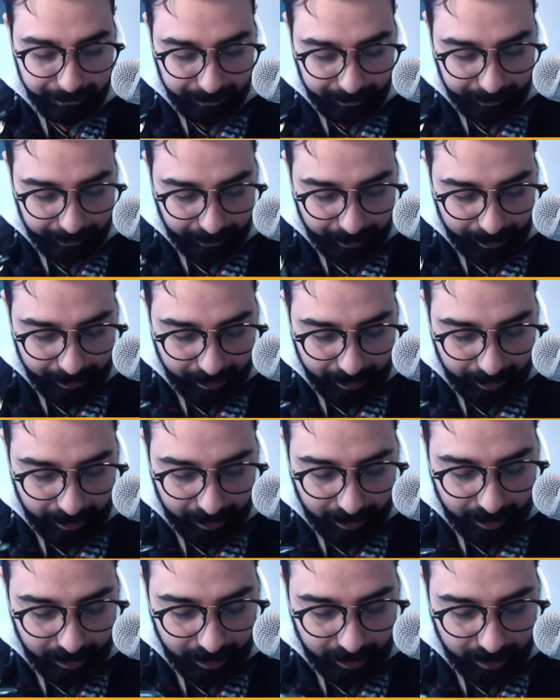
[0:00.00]

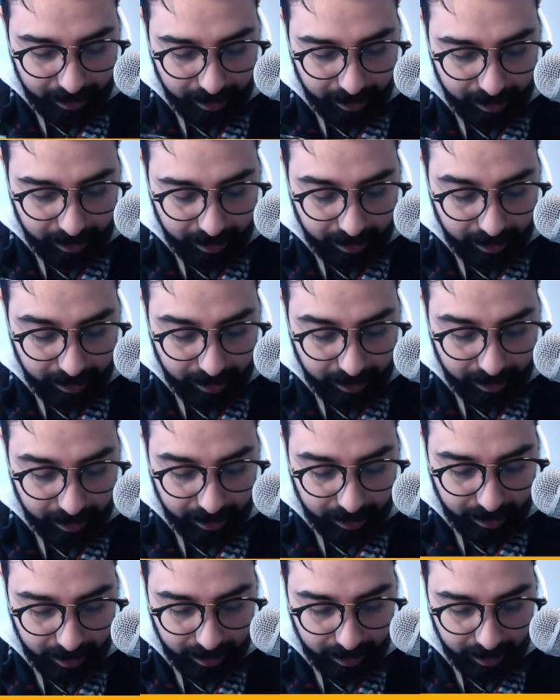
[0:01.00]
Nothing is said.